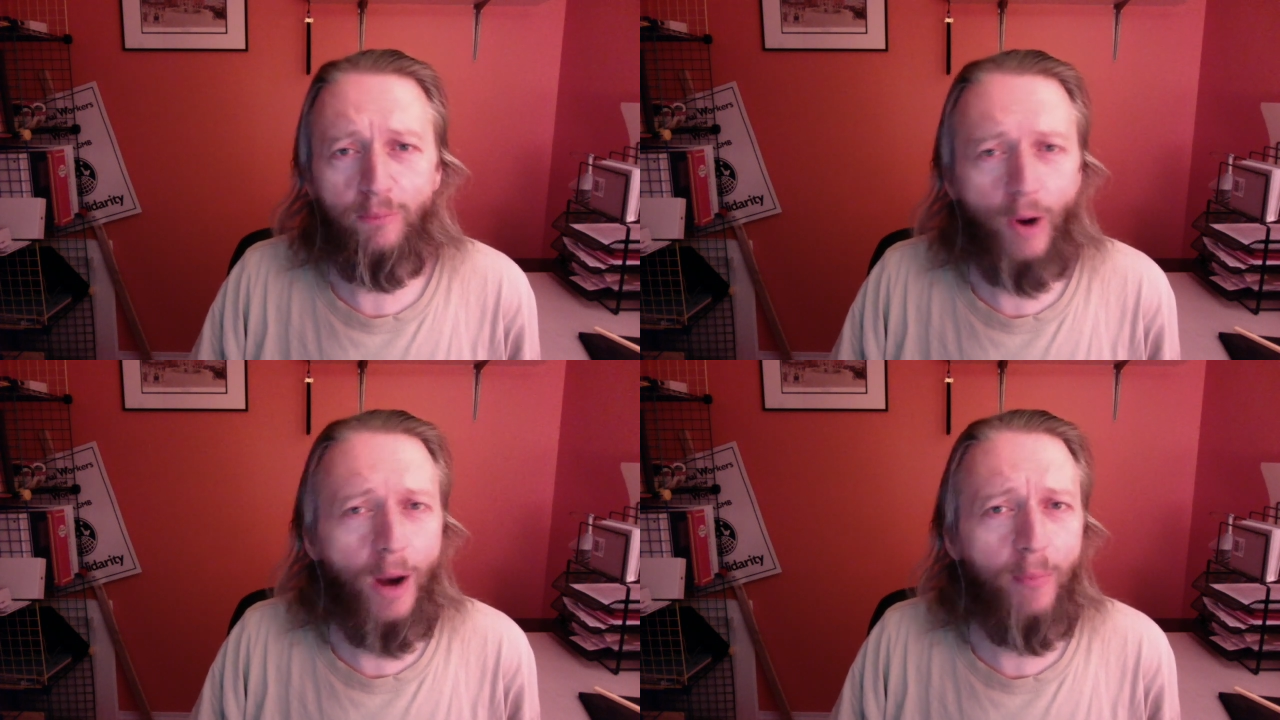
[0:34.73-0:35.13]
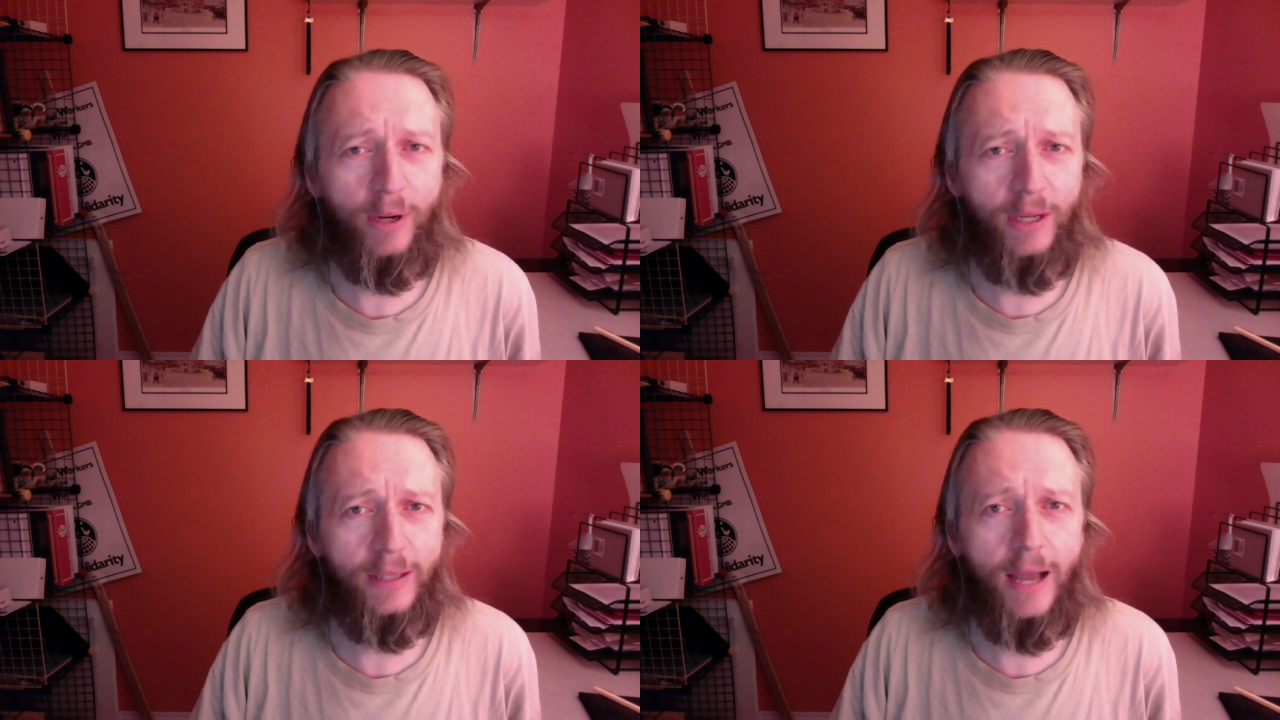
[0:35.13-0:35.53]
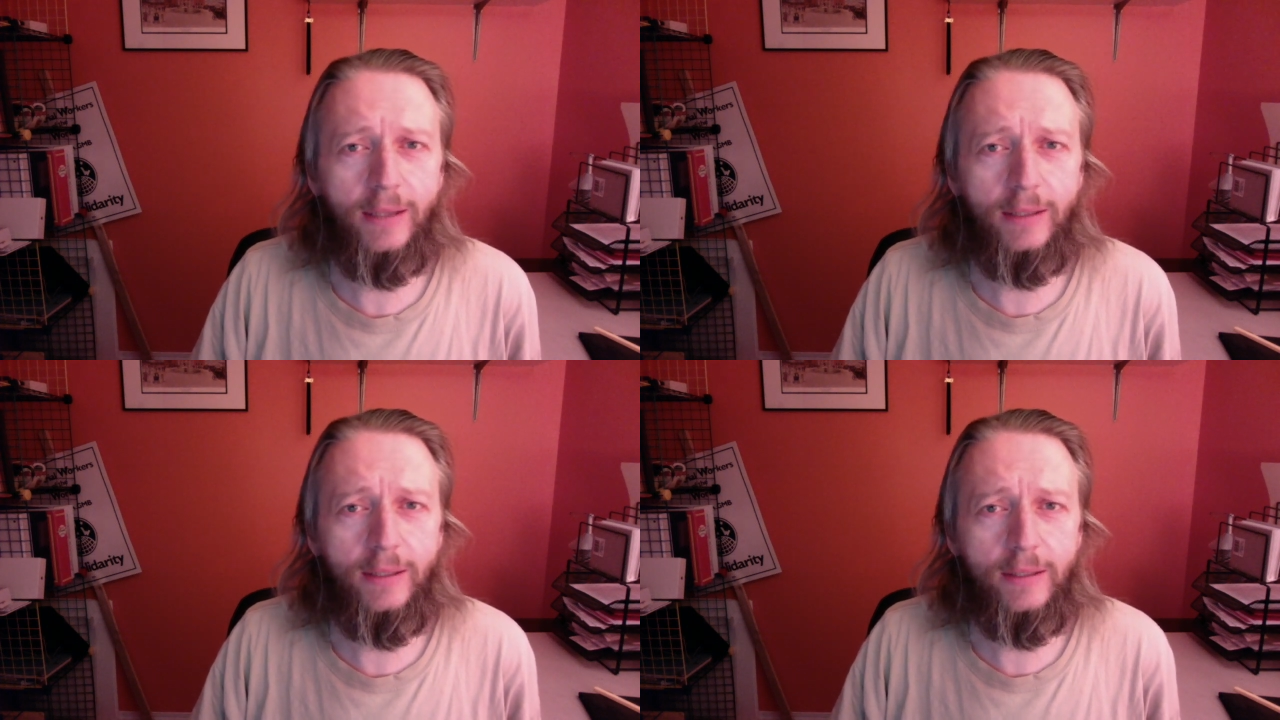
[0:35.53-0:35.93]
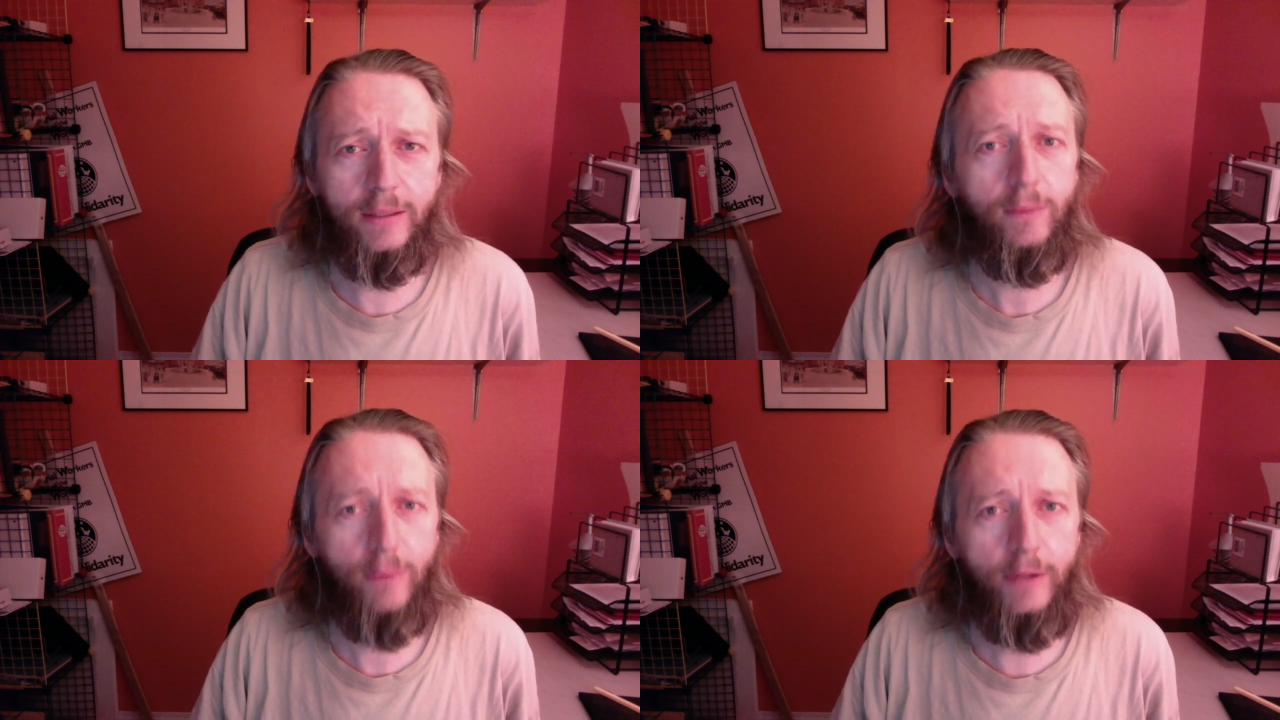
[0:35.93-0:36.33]
property
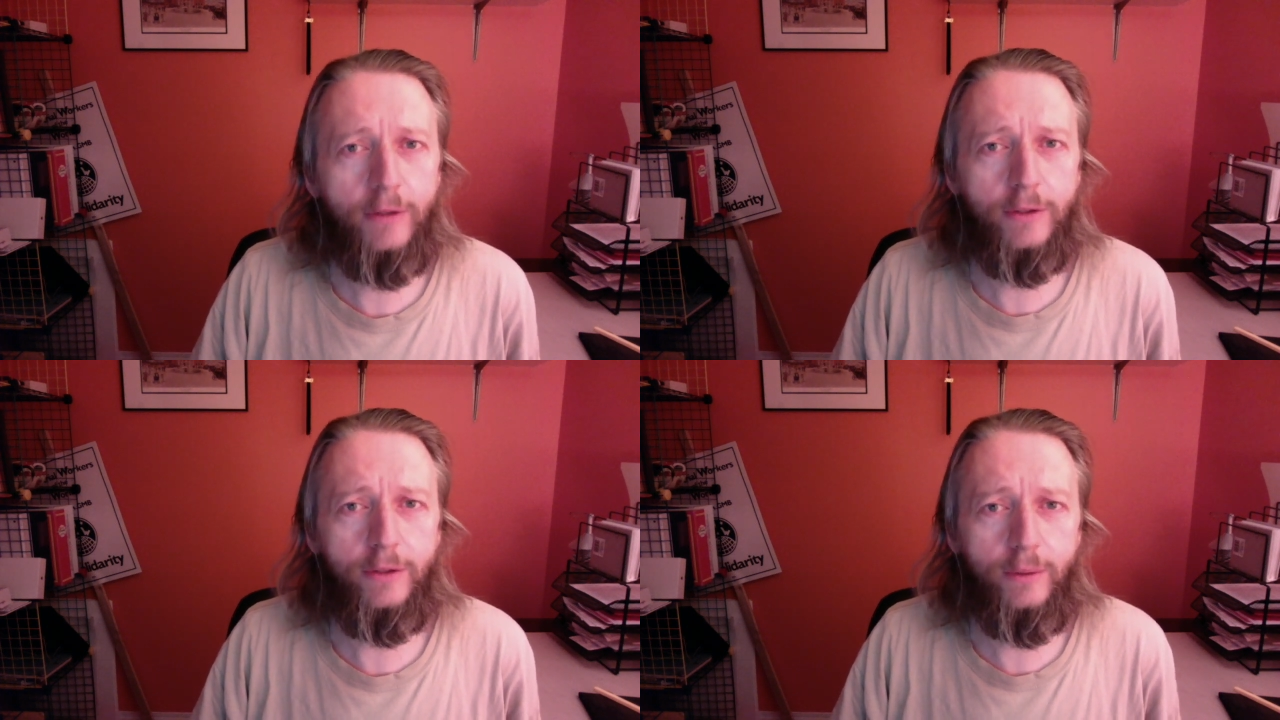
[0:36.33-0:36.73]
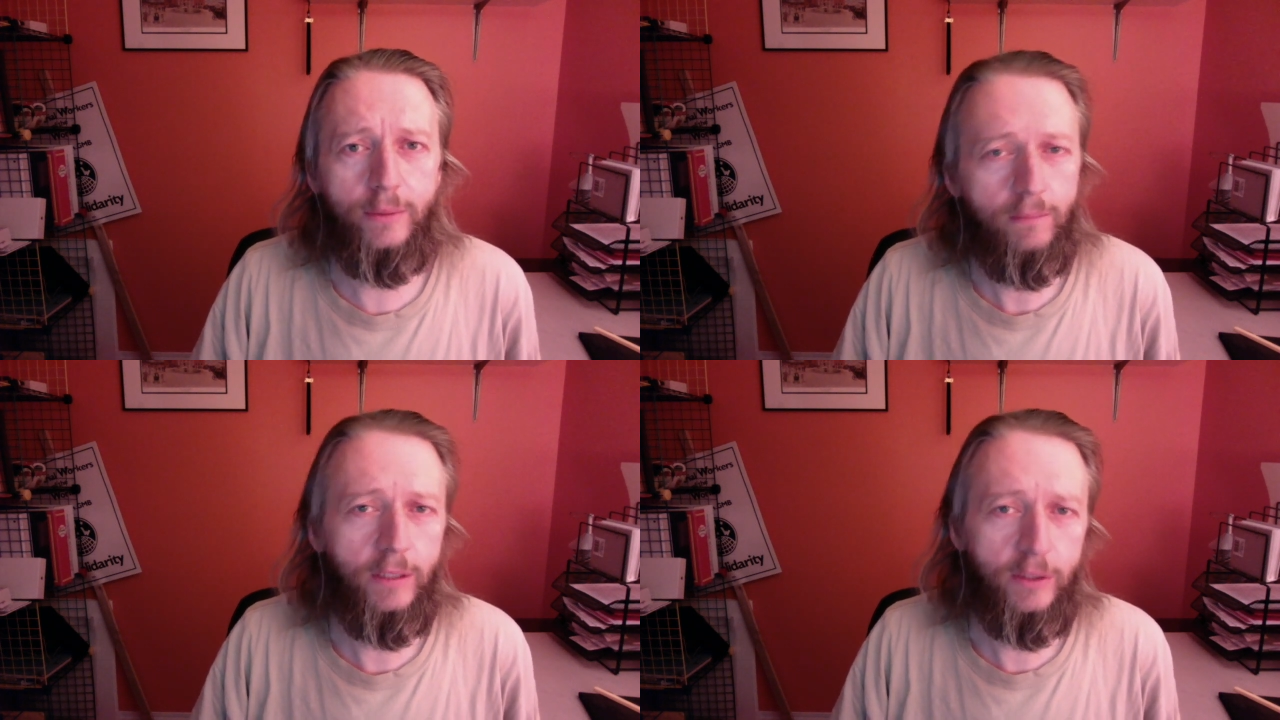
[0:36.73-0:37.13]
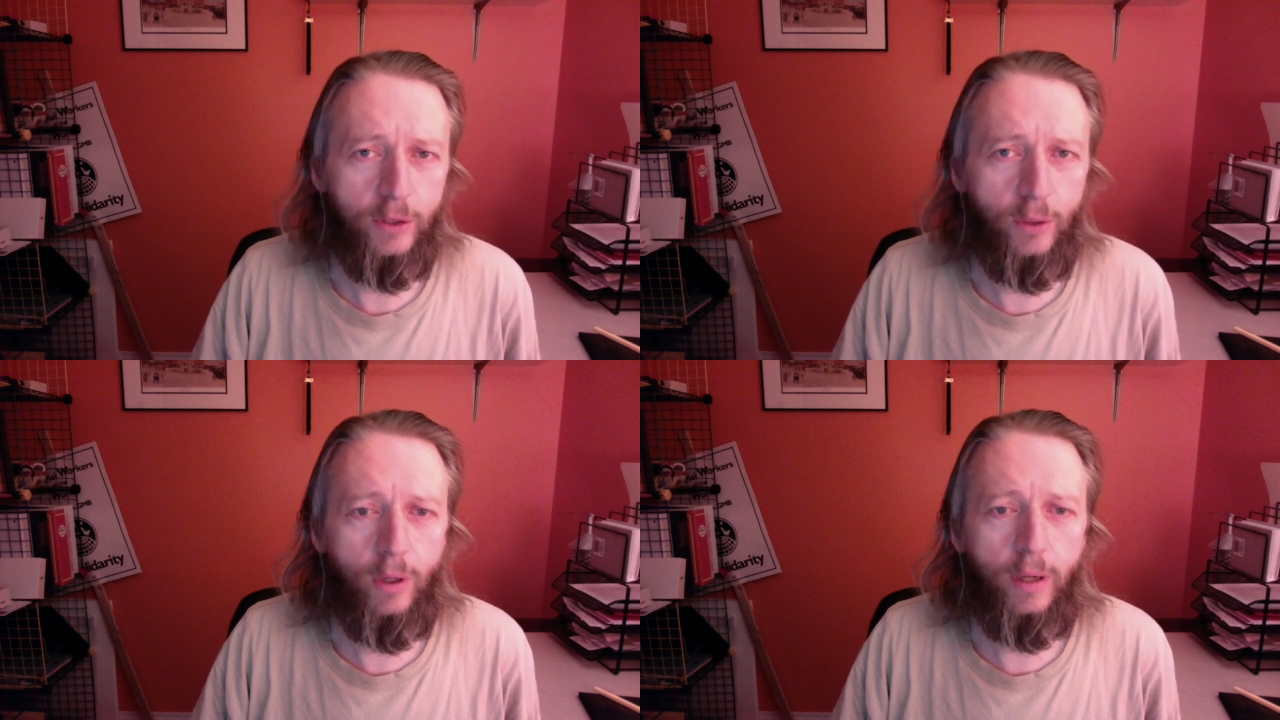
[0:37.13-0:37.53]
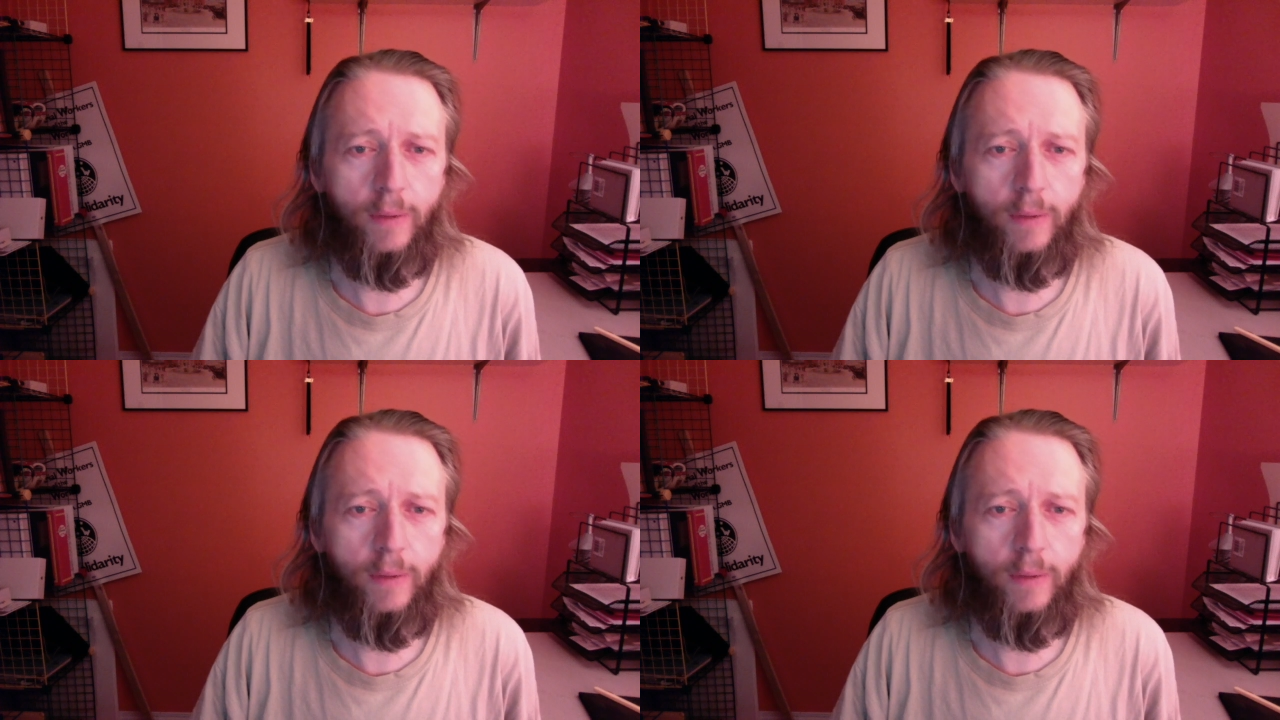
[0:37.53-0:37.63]
taxes. Renters do. And so on.